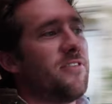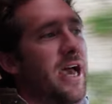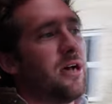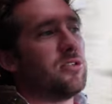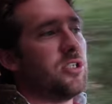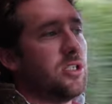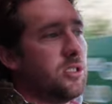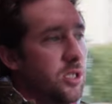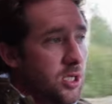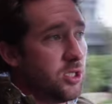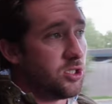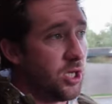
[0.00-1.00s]
thousand
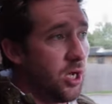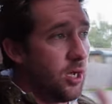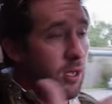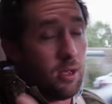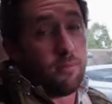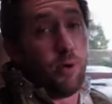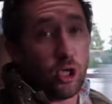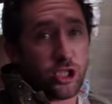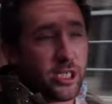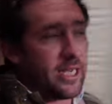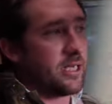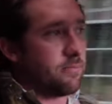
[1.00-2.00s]
to
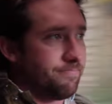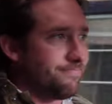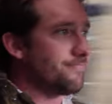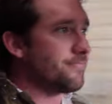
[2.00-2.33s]
pushing